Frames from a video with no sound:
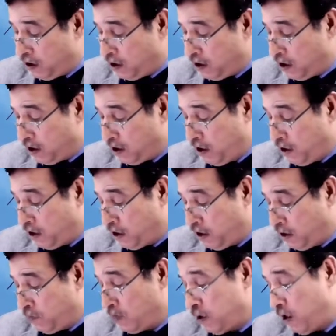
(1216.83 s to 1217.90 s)

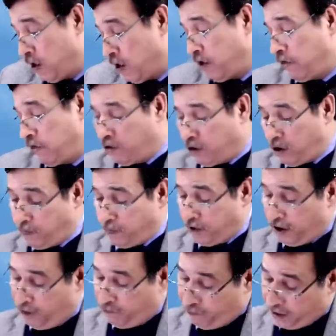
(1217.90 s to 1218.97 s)
Income earned from
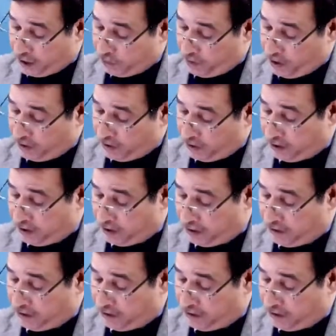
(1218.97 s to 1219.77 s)
investments.